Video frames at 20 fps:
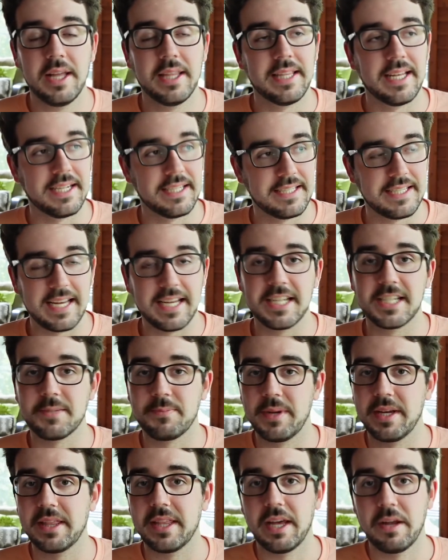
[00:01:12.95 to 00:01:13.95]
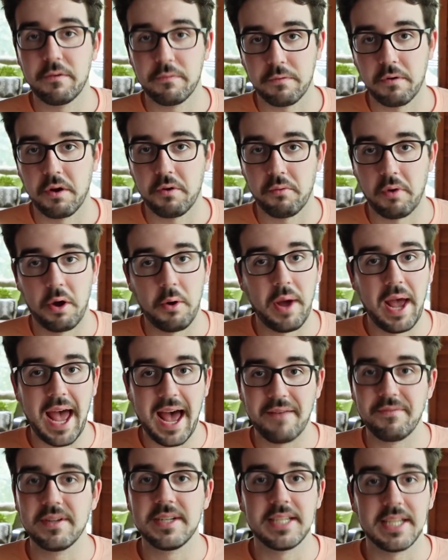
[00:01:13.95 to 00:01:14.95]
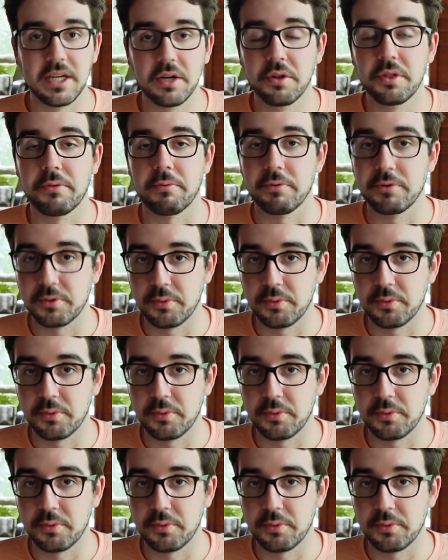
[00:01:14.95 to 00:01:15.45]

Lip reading: that Zane Smith and Front Row have a deal through